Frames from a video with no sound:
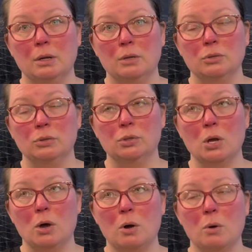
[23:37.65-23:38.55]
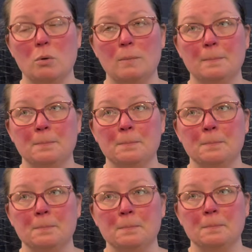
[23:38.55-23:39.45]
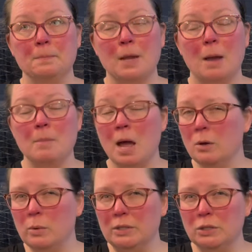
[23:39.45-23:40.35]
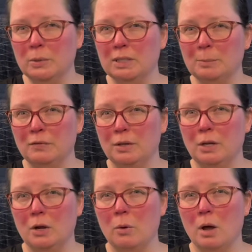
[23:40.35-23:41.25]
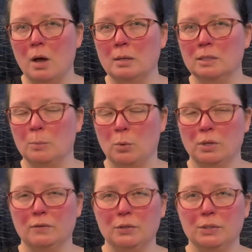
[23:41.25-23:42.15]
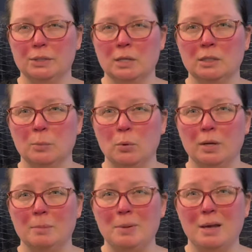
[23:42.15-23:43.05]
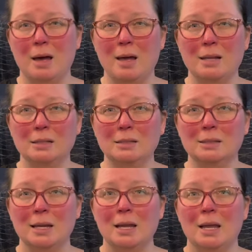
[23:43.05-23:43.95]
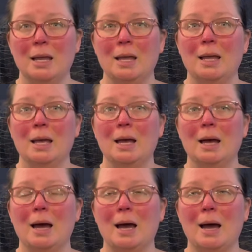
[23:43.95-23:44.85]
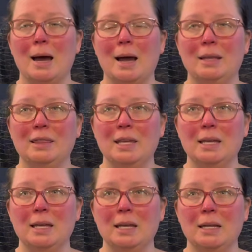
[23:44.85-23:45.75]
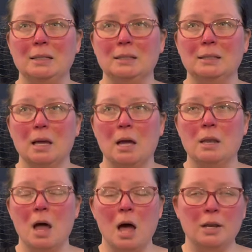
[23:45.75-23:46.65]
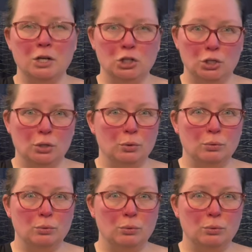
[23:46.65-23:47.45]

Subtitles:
So I'm not going to do a separate video on supported versus unsupported because I think it's a non-issue.